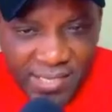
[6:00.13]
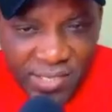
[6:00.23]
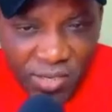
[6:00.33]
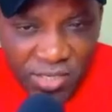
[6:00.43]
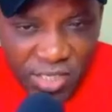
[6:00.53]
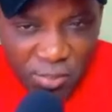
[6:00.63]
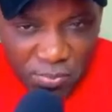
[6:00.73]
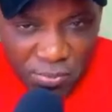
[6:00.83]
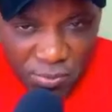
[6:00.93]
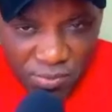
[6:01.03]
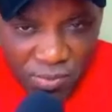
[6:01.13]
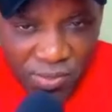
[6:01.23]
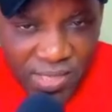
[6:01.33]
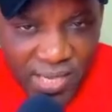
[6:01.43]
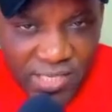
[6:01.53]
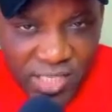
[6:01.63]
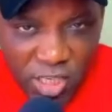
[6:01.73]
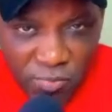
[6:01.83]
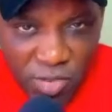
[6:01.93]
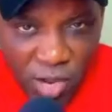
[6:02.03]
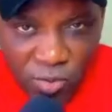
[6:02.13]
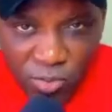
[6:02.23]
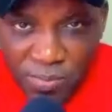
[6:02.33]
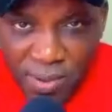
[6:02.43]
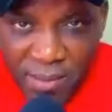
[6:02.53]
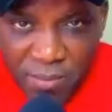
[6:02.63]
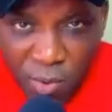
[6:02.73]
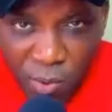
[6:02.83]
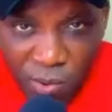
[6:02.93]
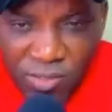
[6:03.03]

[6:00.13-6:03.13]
not cheap. Don't say it's cheap, you are going to buy more.